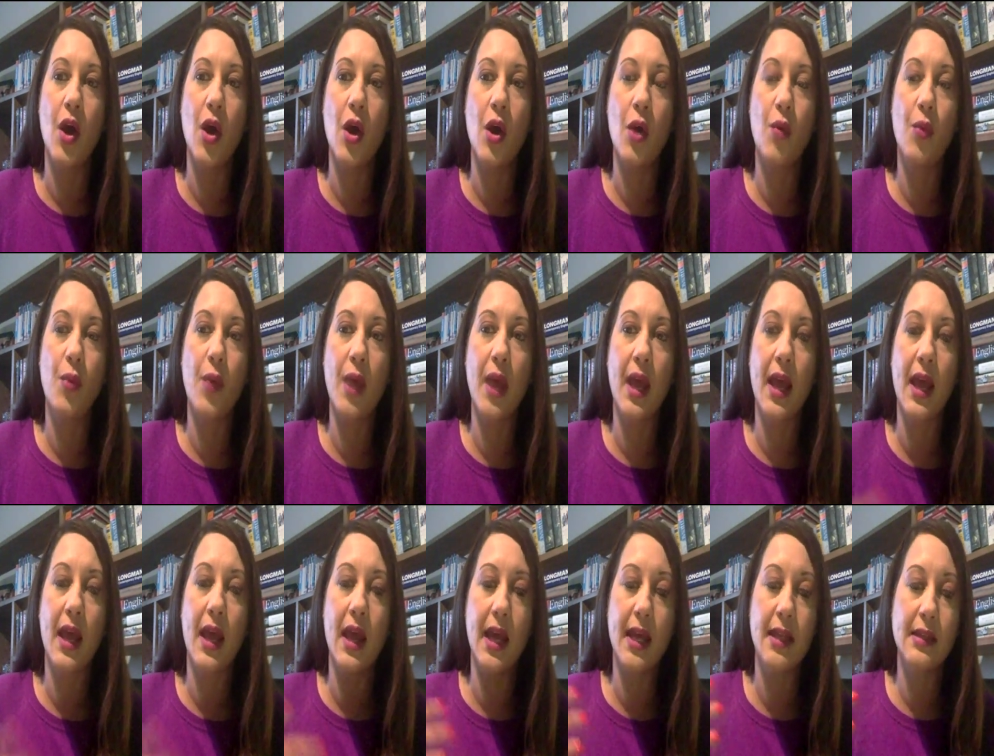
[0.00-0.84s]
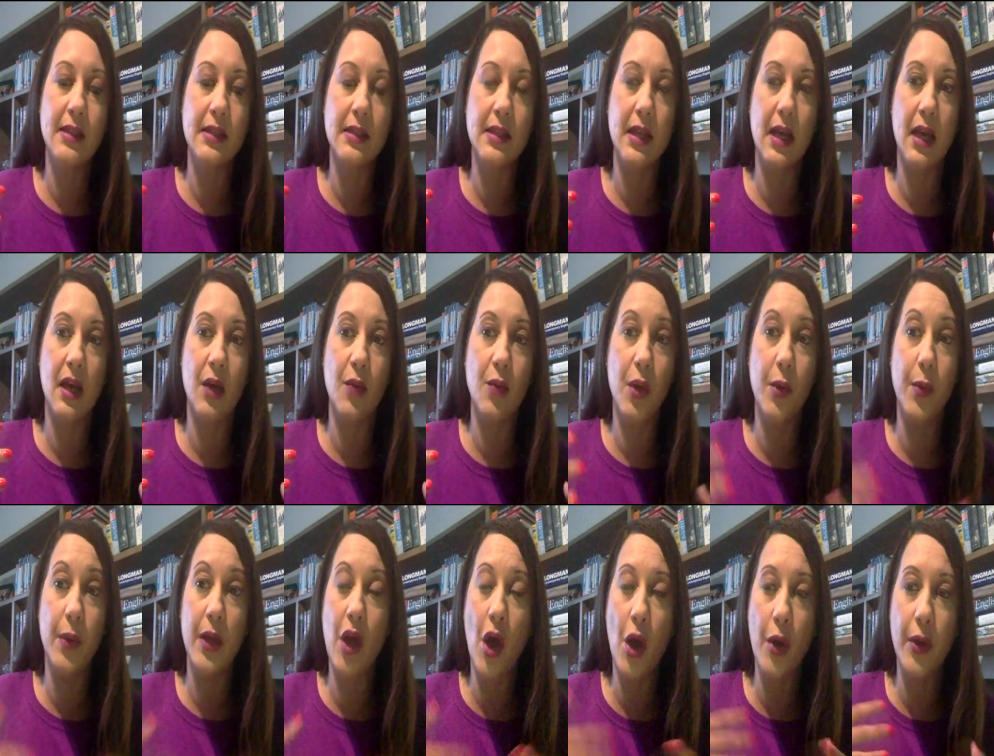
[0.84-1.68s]
uh, where, it's, uh,
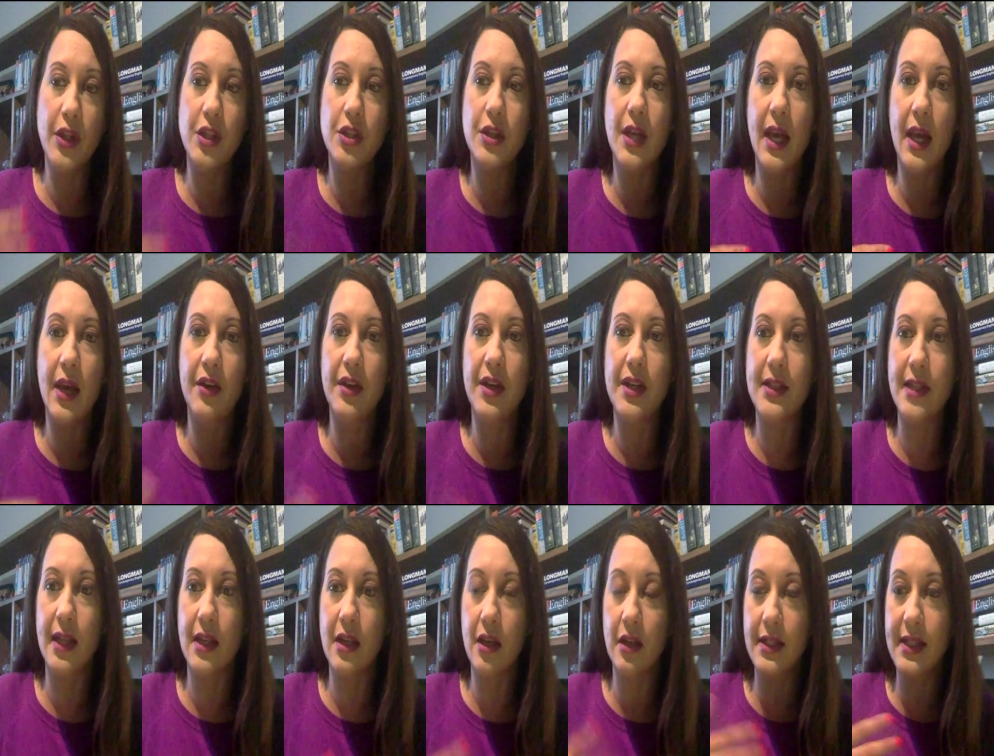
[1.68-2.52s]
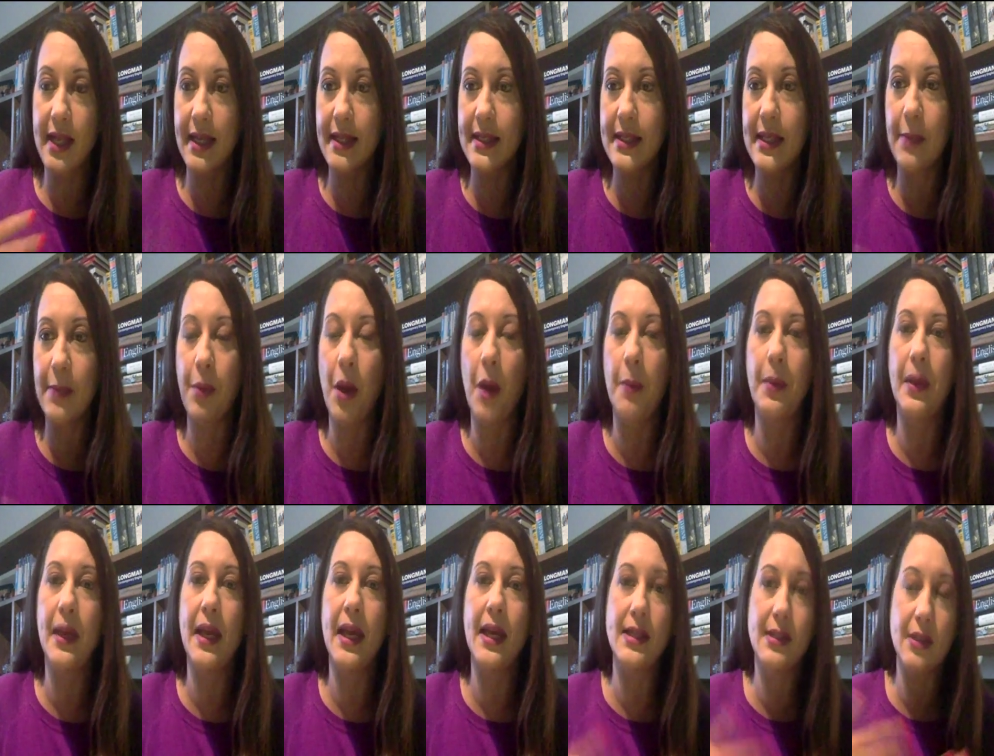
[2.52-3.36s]
where we go into areas that are densely
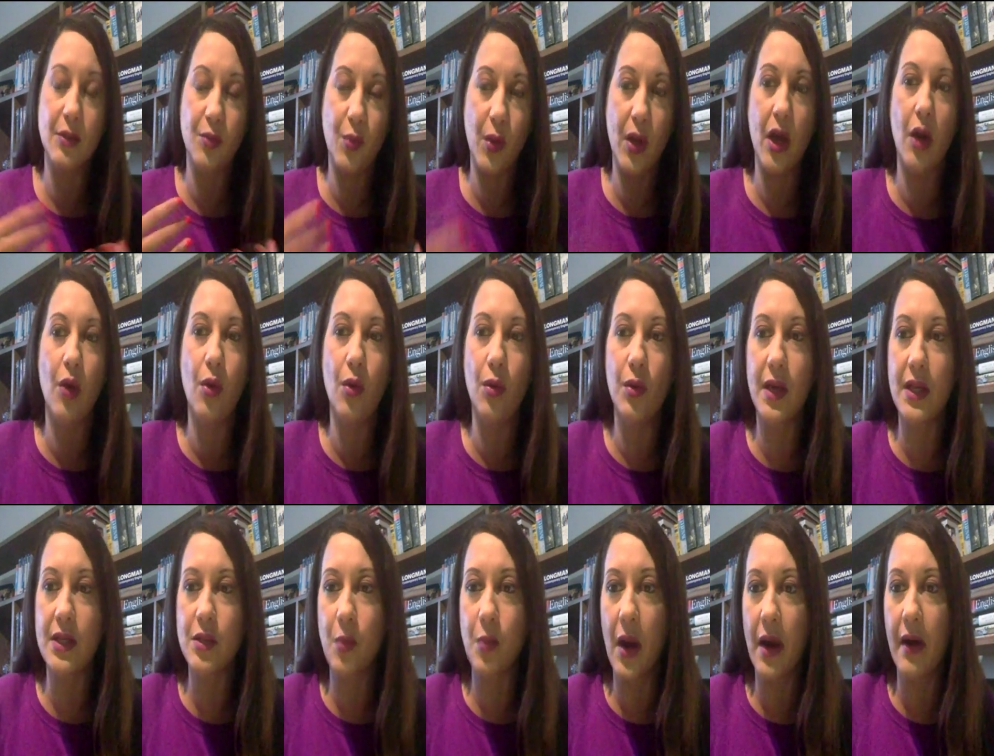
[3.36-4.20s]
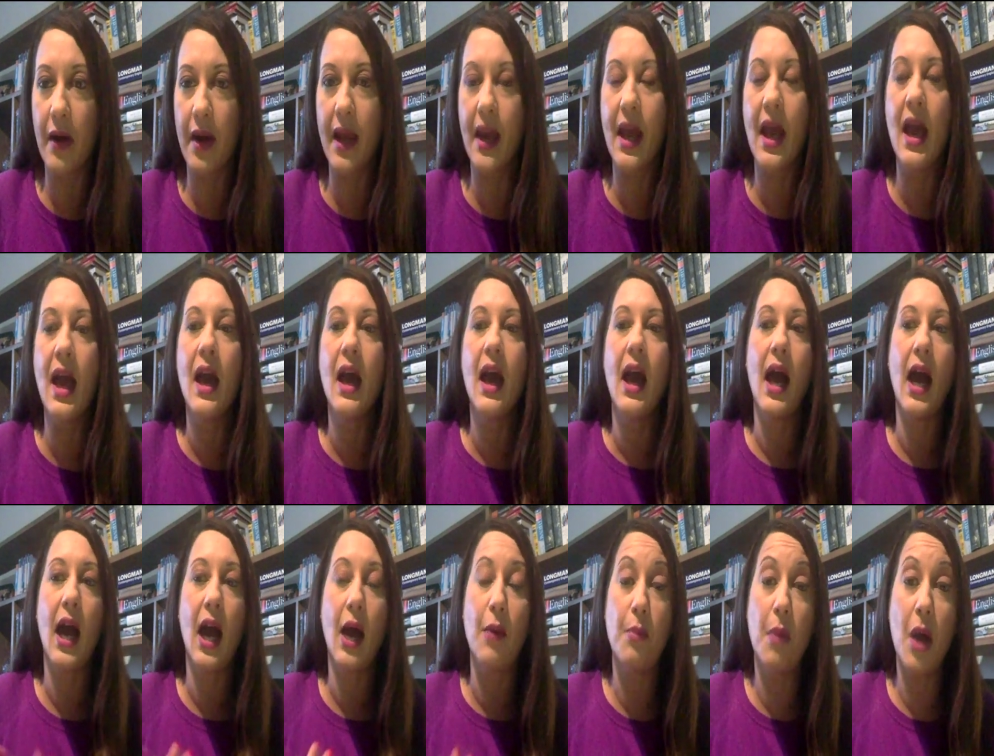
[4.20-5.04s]
populated, we are always wearing
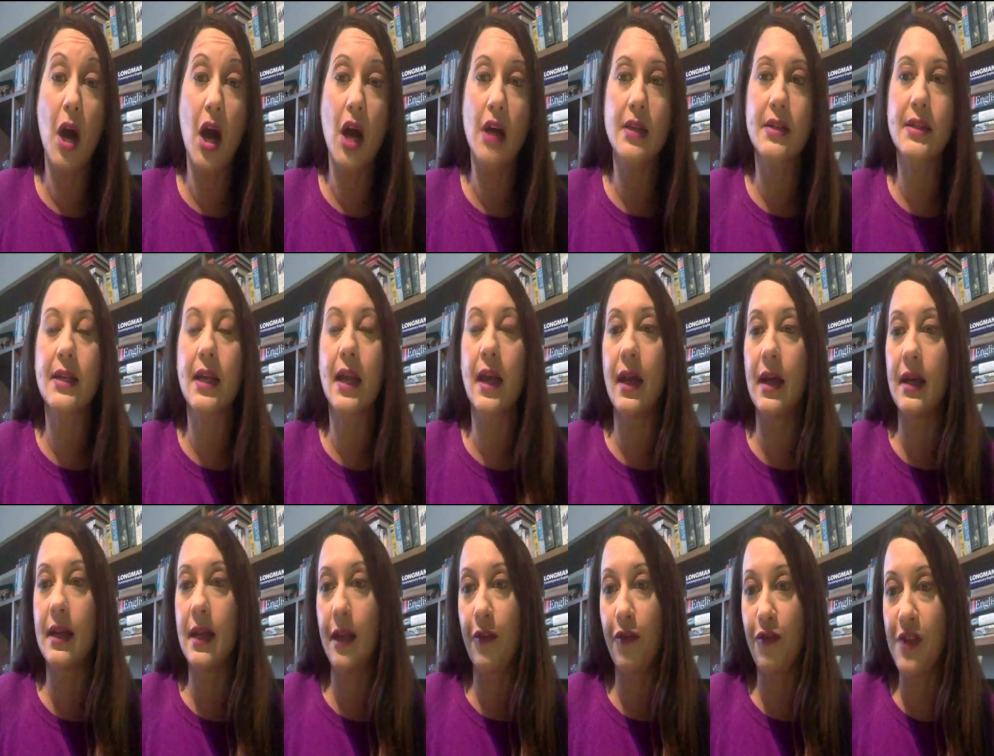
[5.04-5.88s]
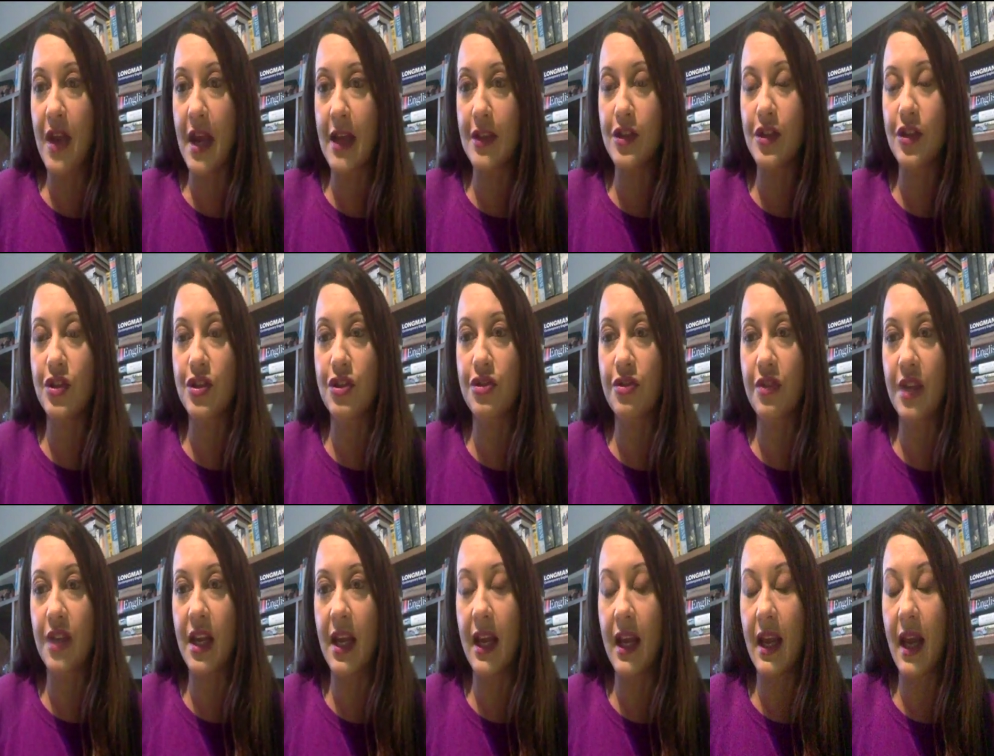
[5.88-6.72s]
our mask if
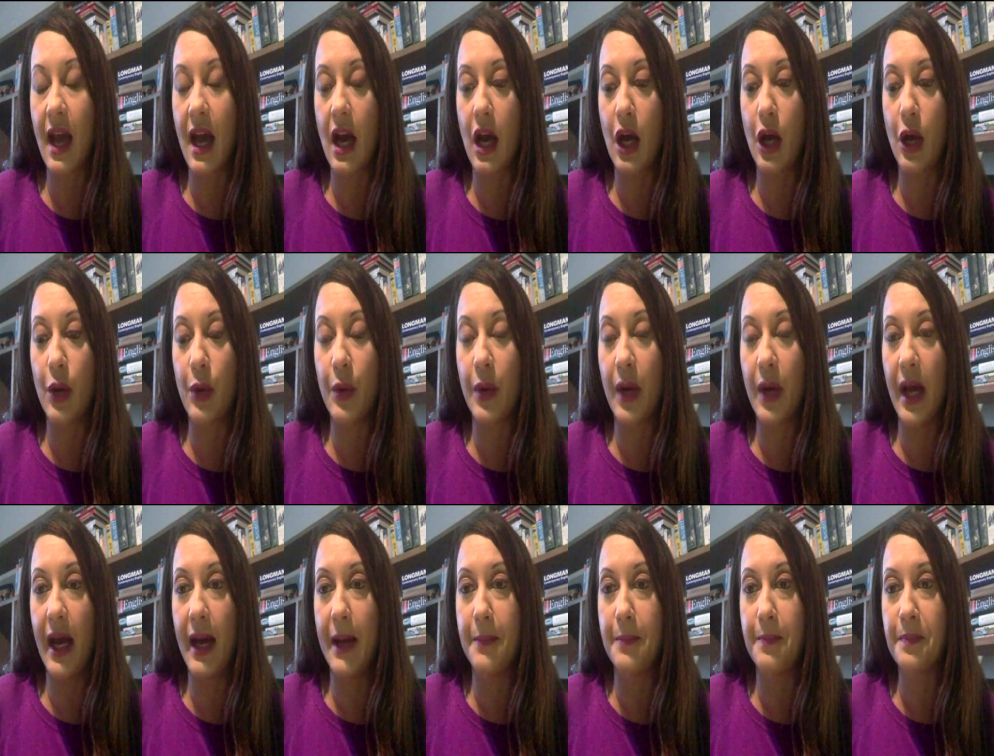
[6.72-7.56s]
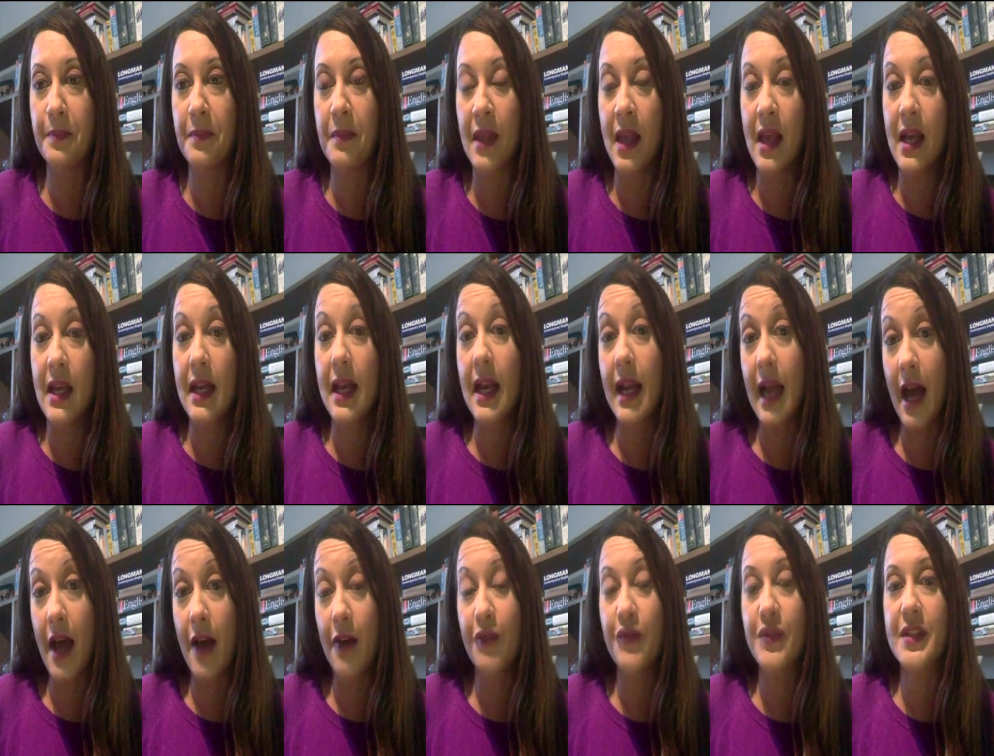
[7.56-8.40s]
necessary, our um,
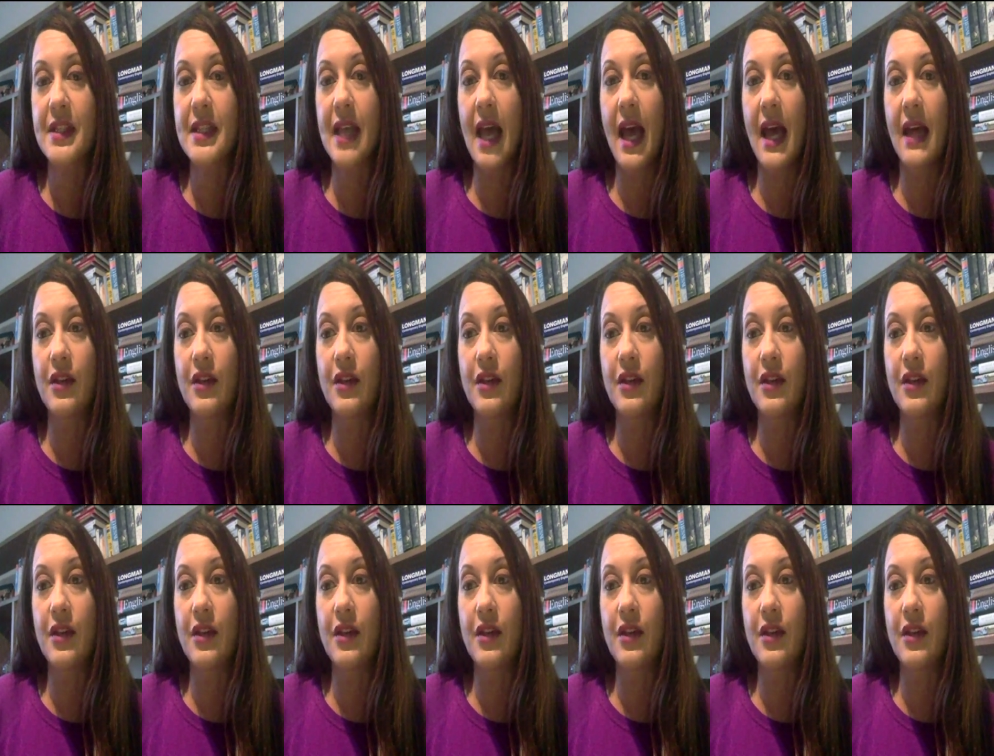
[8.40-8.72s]
gloves.